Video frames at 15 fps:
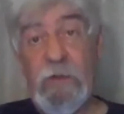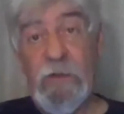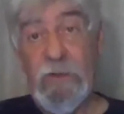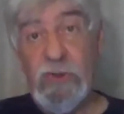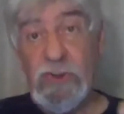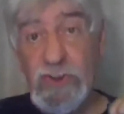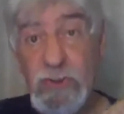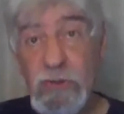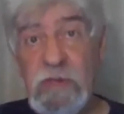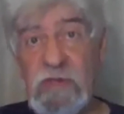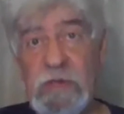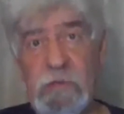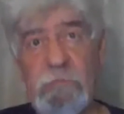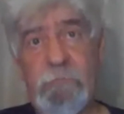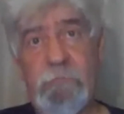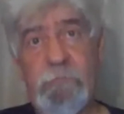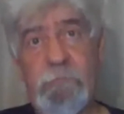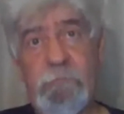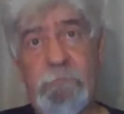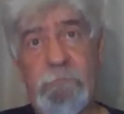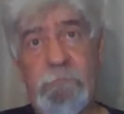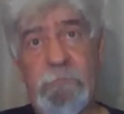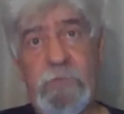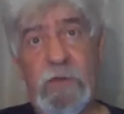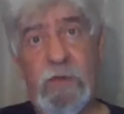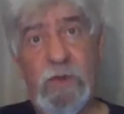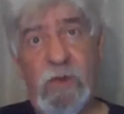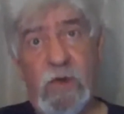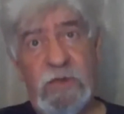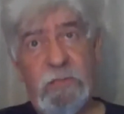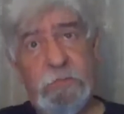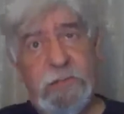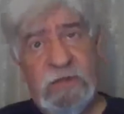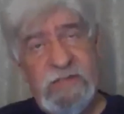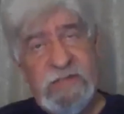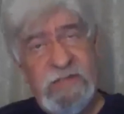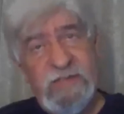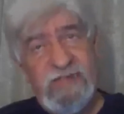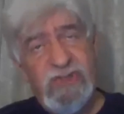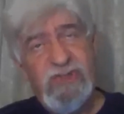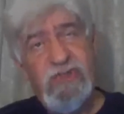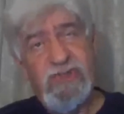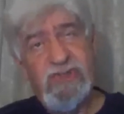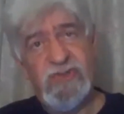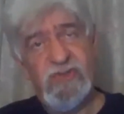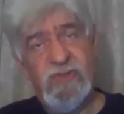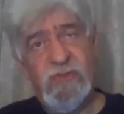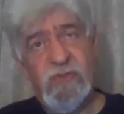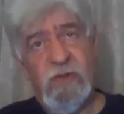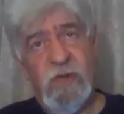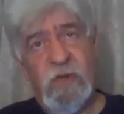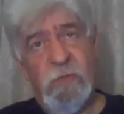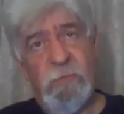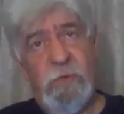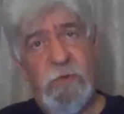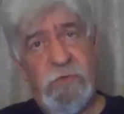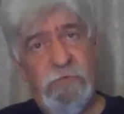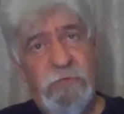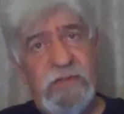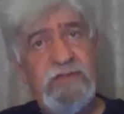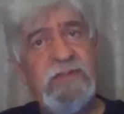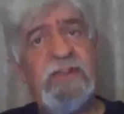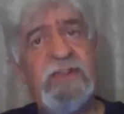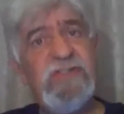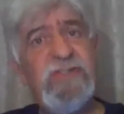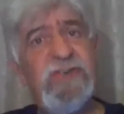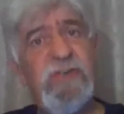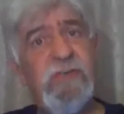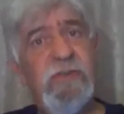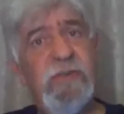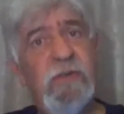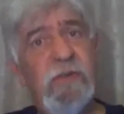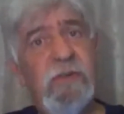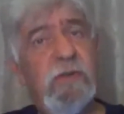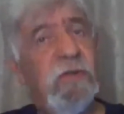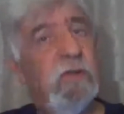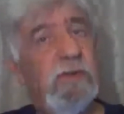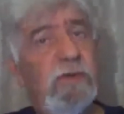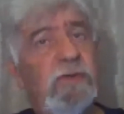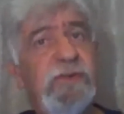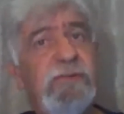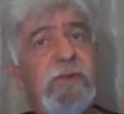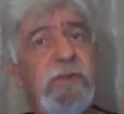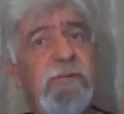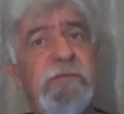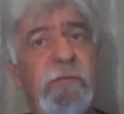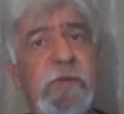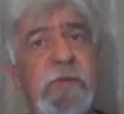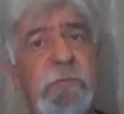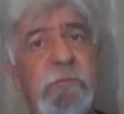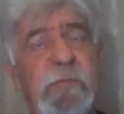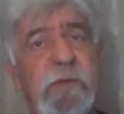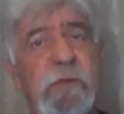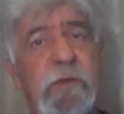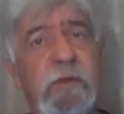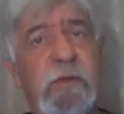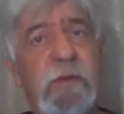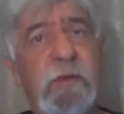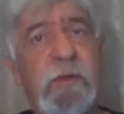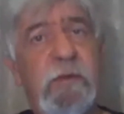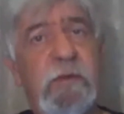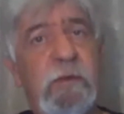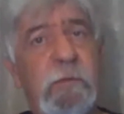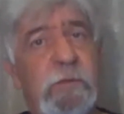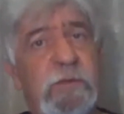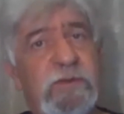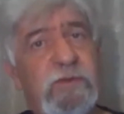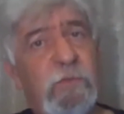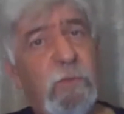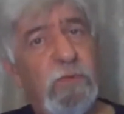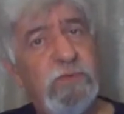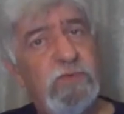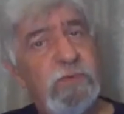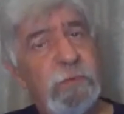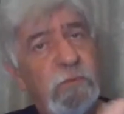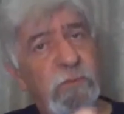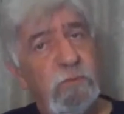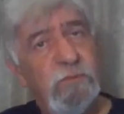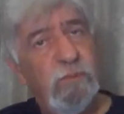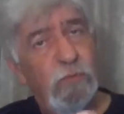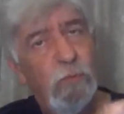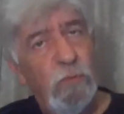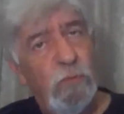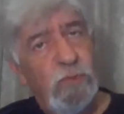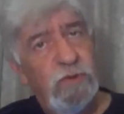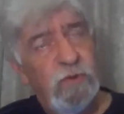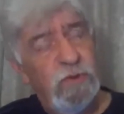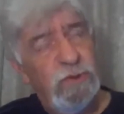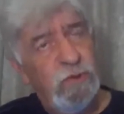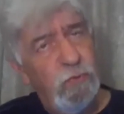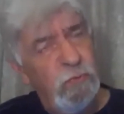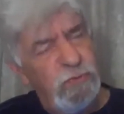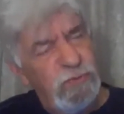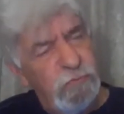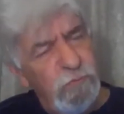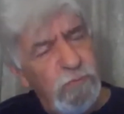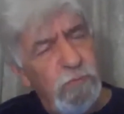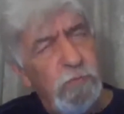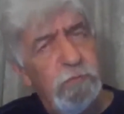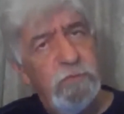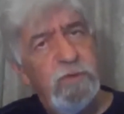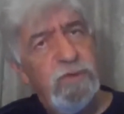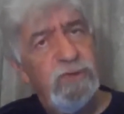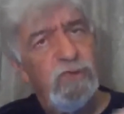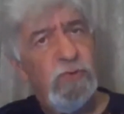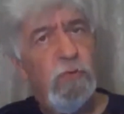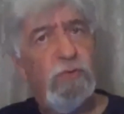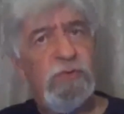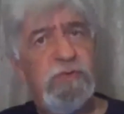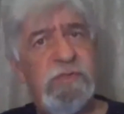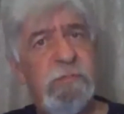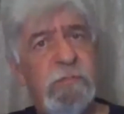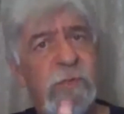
Surely, God placed his church upon the face of this earth, not to run from him, but towards, to walk, to, to move towards him.